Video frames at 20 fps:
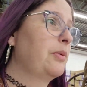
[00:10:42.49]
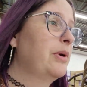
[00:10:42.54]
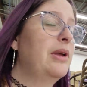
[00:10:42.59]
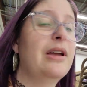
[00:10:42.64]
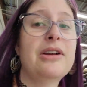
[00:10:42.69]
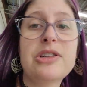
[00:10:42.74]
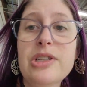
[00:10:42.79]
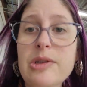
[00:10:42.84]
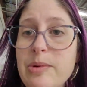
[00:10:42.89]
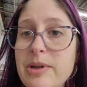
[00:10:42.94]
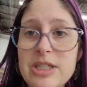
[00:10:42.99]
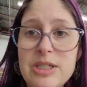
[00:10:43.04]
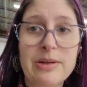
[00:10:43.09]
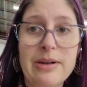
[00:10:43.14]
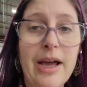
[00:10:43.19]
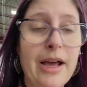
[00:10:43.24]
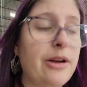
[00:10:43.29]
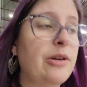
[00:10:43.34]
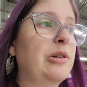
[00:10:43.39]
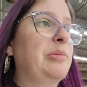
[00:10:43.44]
We actually went to an
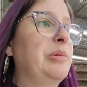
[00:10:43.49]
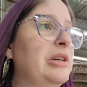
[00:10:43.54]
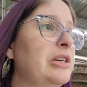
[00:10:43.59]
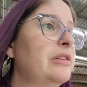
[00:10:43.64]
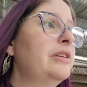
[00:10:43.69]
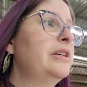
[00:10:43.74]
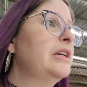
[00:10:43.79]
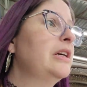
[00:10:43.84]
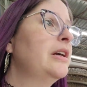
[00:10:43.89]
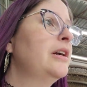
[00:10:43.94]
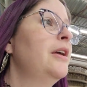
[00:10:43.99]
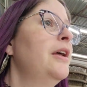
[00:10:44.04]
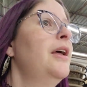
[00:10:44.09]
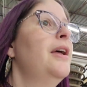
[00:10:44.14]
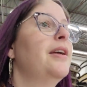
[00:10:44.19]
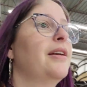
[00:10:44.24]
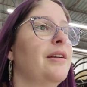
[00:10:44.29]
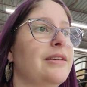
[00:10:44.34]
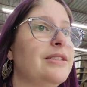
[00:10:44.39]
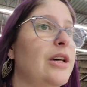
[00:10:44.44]
at-home earlier
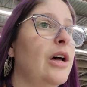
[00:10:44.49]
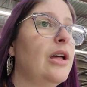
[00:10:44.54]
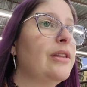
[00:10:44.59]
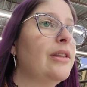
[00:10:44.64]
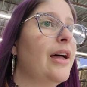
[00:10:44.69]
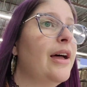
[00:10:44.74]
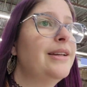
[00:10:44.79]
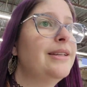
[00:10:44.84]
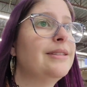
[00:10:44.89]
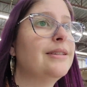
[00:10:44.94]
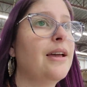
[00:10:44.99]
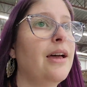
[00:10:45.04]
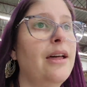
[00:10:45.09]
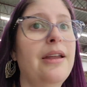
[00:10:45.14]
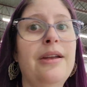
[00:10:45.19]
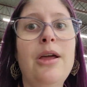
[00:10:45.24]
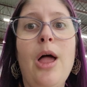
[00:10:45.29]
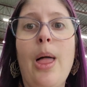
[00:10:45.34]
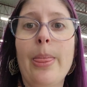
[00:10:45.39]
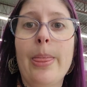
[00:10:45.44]
because online
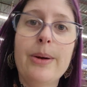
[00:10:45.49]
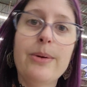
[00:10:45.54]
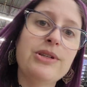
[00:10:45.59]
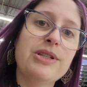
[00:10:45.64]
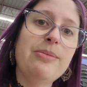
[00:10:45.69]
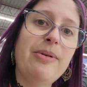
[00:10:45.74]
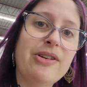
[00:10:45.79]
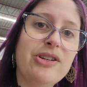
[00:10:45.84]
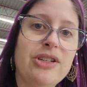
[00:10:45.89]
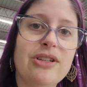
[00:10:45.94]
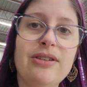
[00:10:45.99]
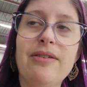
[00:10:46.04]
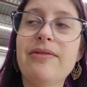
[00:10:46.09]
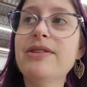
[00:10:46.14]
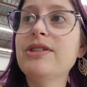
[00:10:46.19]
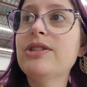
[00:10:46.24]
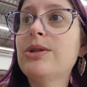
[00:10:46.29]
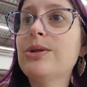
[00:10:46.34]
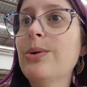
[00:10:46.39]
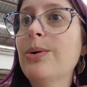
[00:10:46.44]
said there was a bunch of stuff
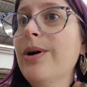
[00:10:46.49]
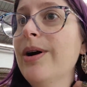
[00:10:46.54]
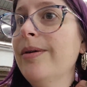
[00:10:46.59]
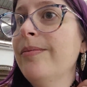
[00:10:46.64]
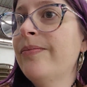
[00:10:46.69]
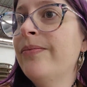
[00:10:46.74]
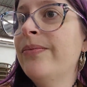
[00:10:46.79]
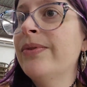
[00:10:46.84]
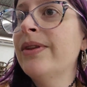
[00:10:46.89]
in store.